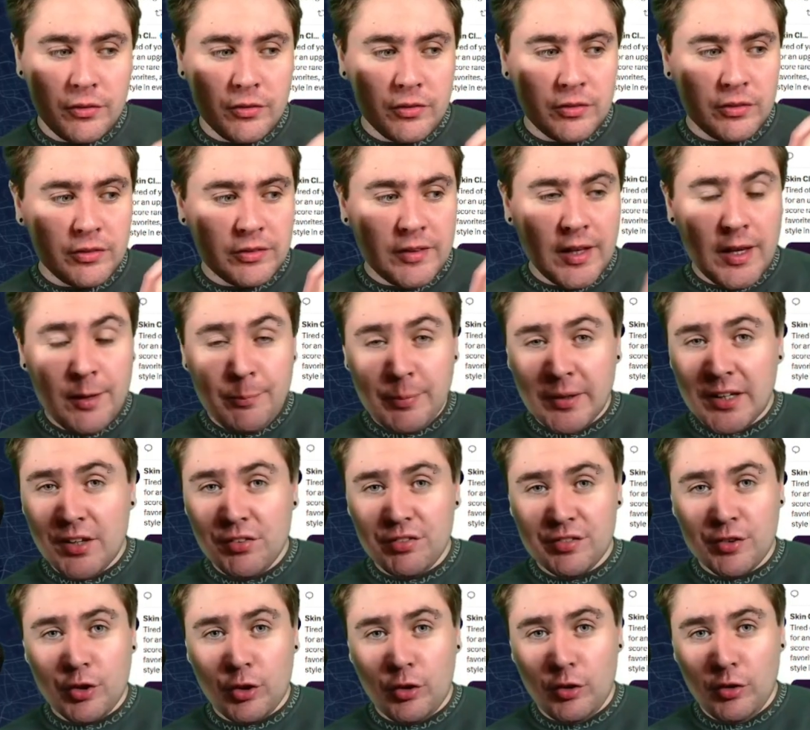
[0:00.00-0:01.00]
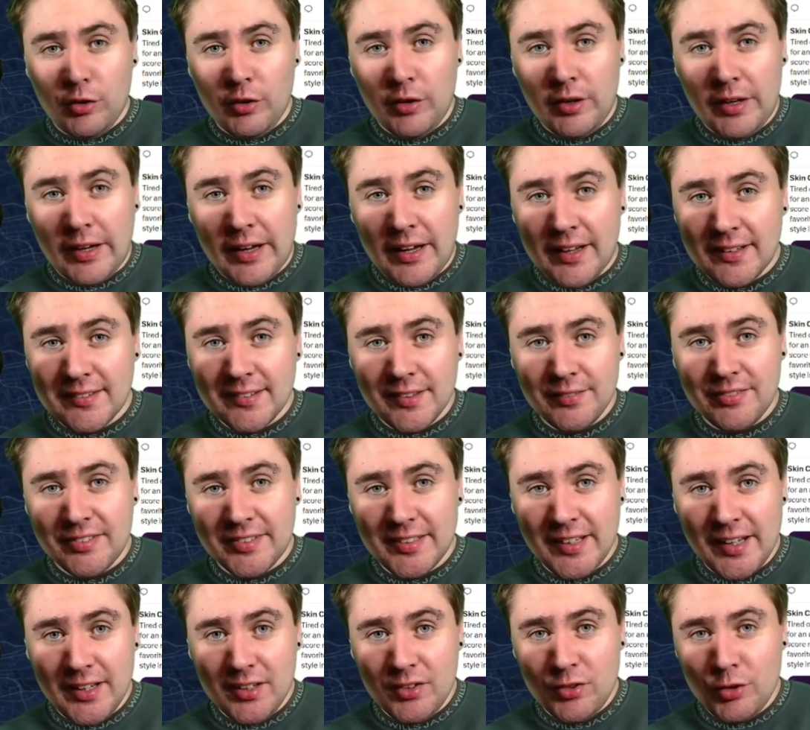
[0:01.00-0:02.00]
their biggest goal, as I've
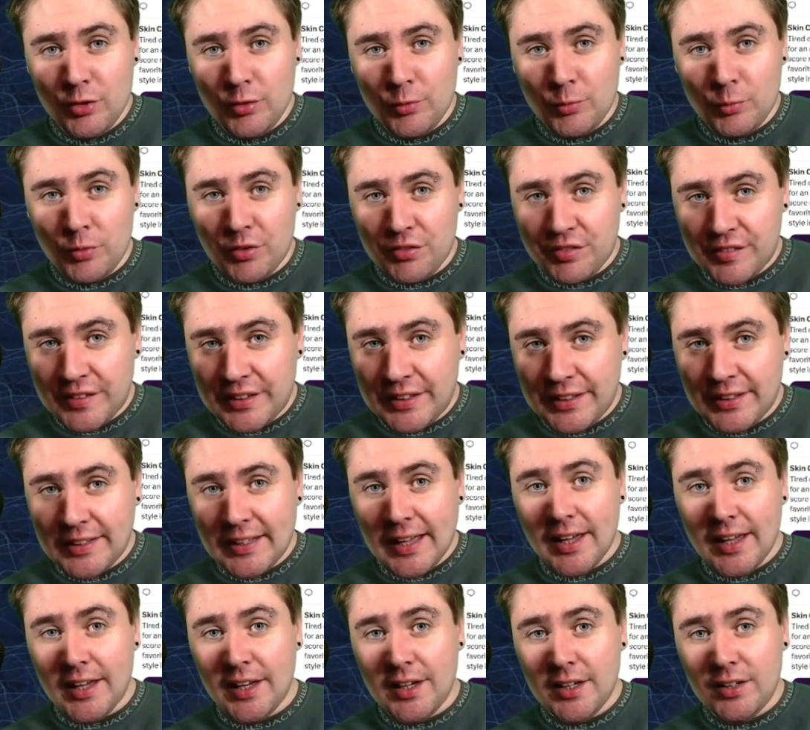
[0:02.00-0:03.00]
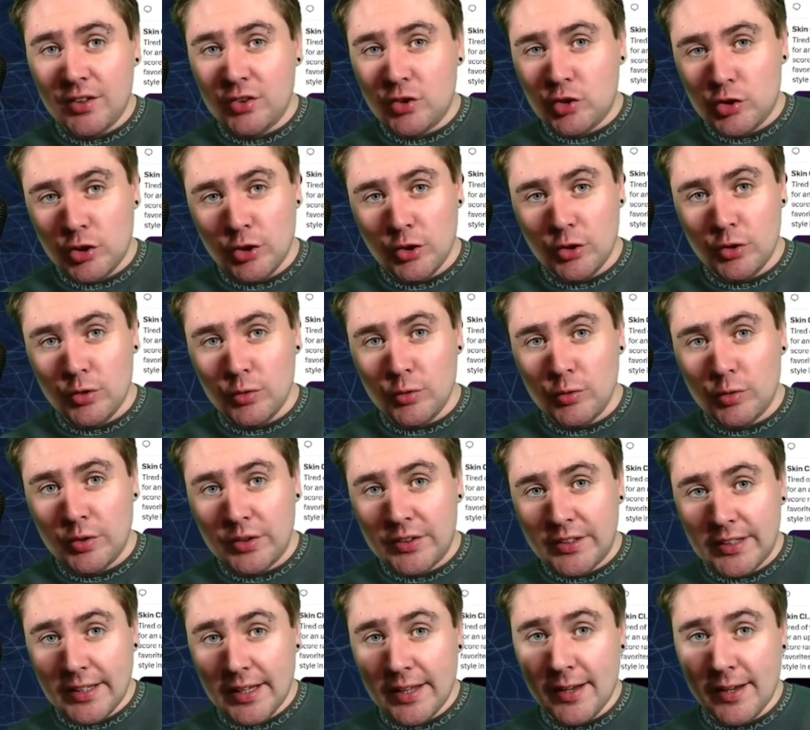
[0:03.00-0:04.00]
said, was get into
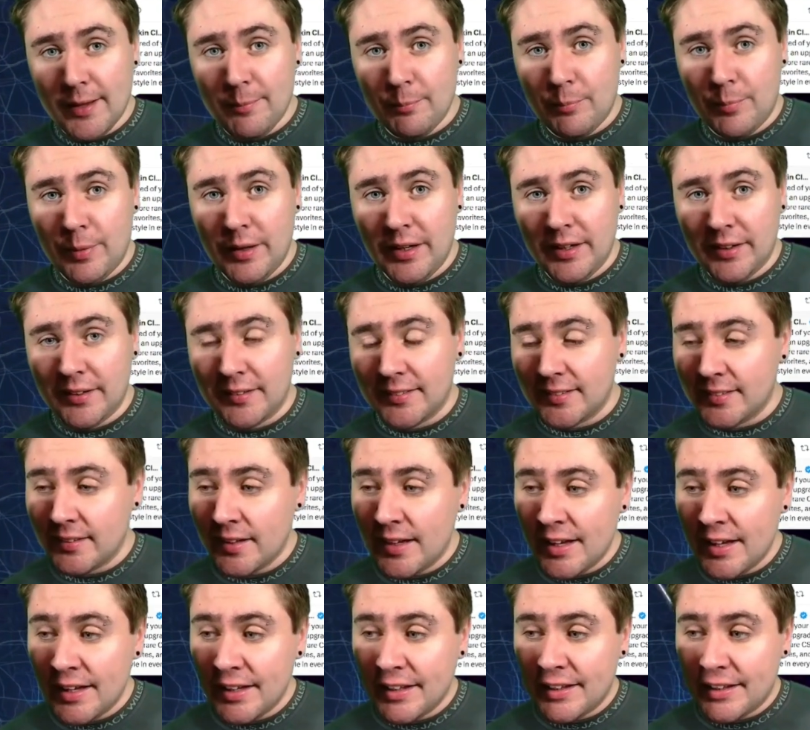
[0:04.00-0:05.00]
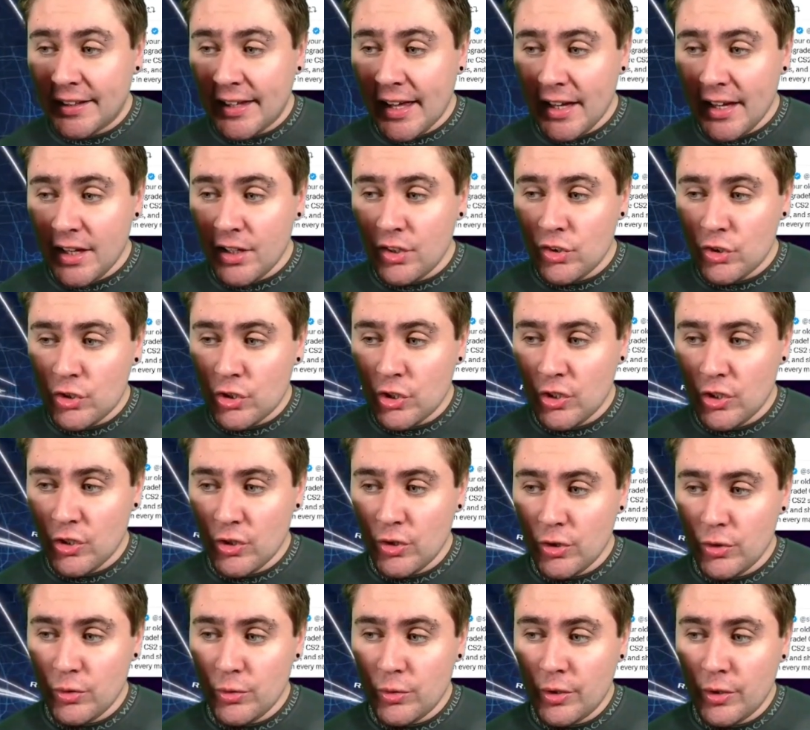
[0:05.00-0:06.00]
the Olympics, get
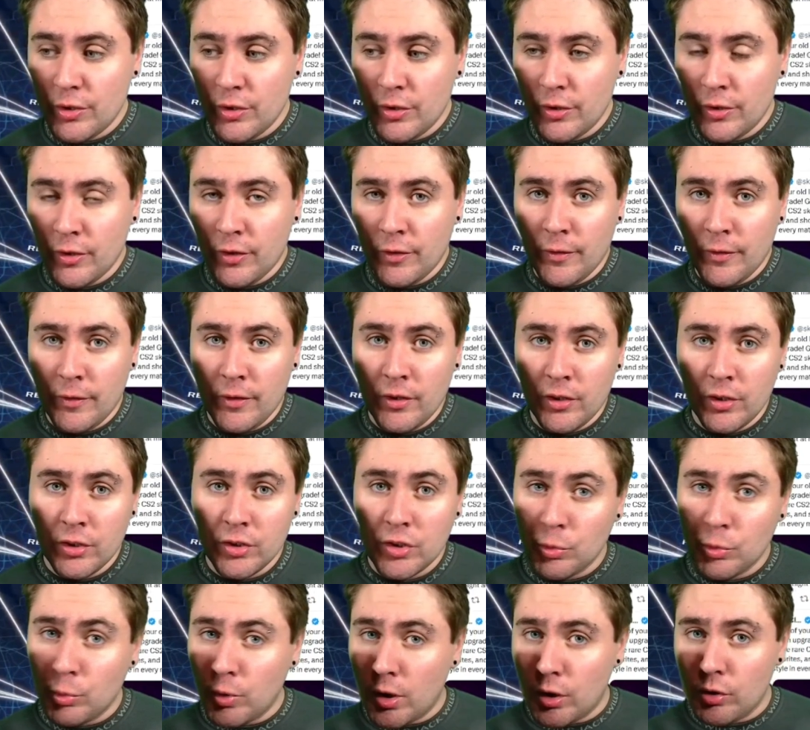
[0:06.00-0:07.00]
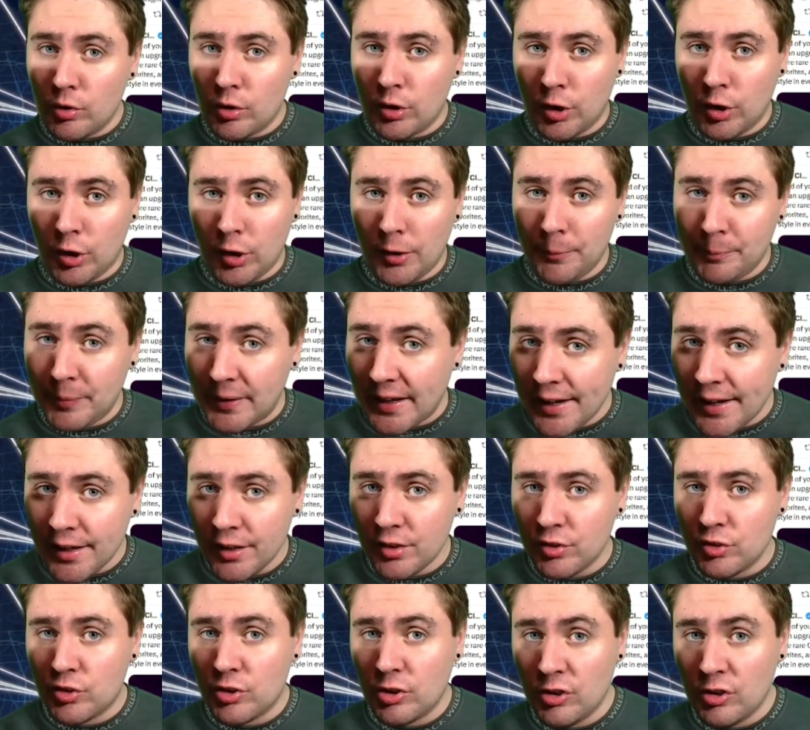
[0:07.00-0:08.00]
into the World Cup, get
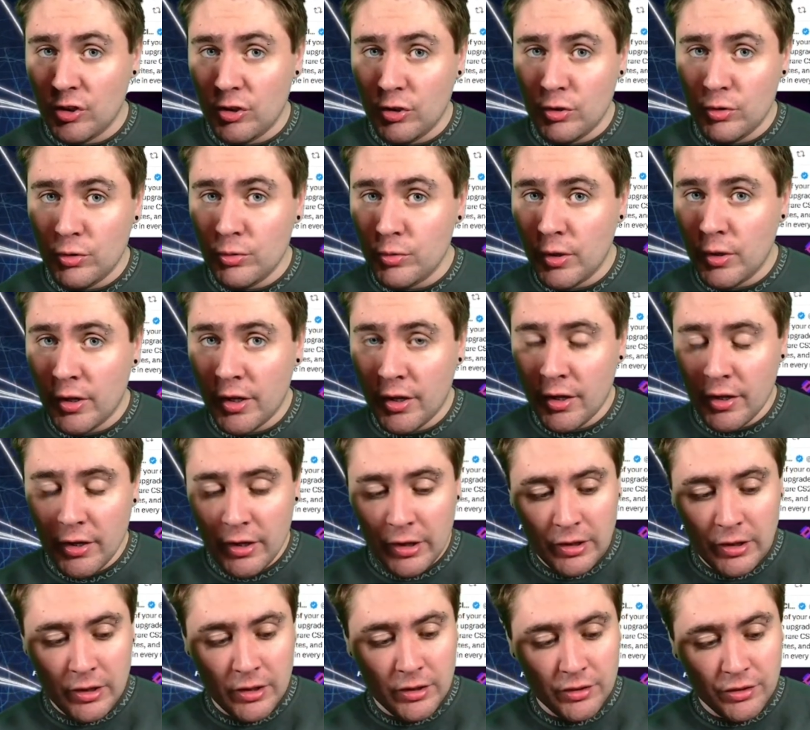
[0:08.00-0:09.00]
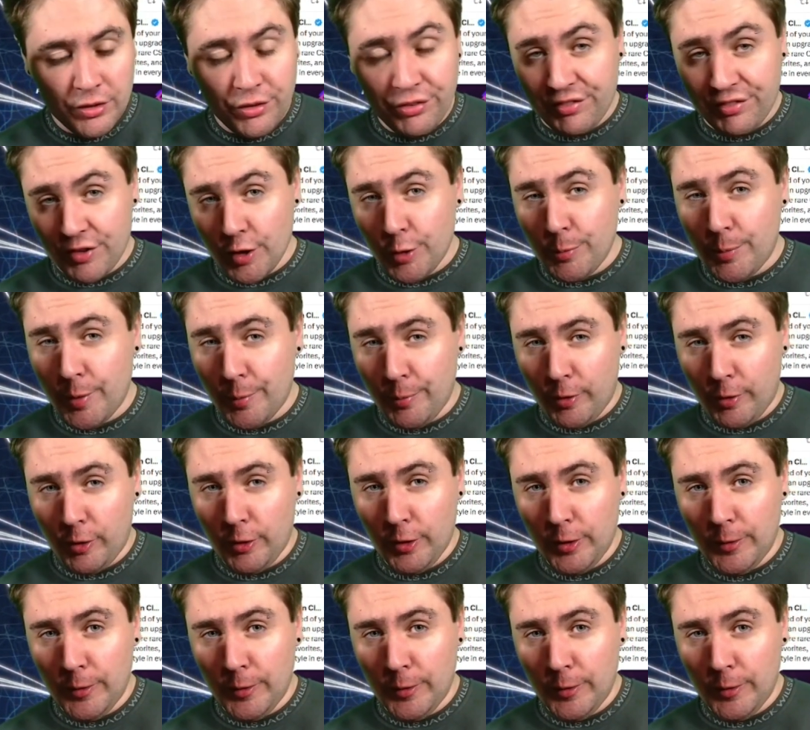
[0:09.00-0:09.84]
into the Super Bowl.